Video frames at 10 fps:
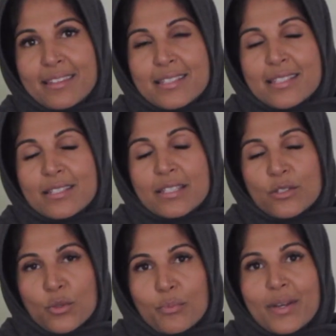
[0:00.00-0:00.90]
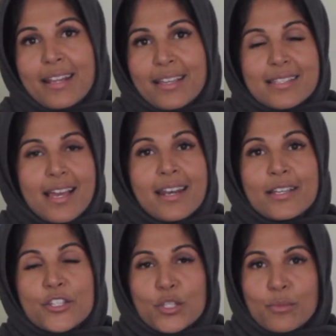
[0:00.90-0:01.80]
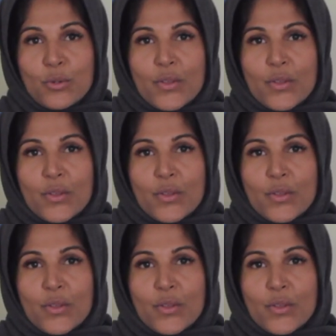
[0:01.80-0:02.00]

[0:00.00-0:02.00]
this soup nice and smooth.